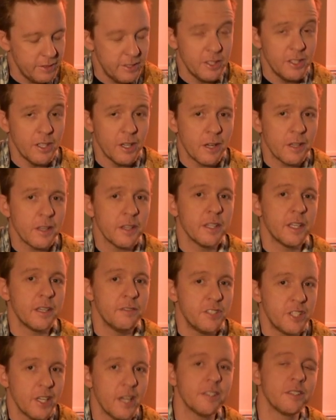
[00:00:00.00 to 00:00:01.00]
You know that
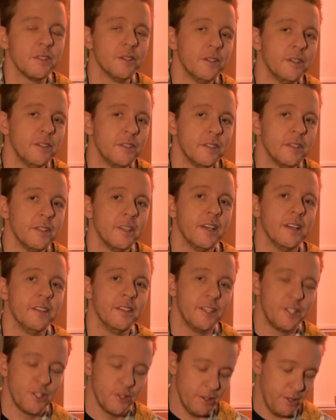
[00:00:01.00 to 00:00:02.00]
they've just learnt it and
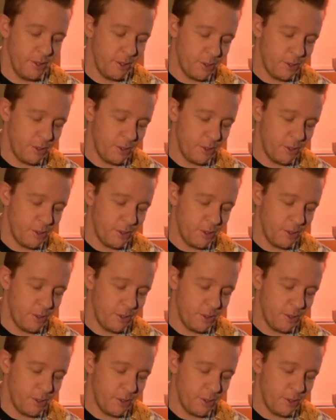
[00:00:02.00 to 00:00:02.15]
they're trying to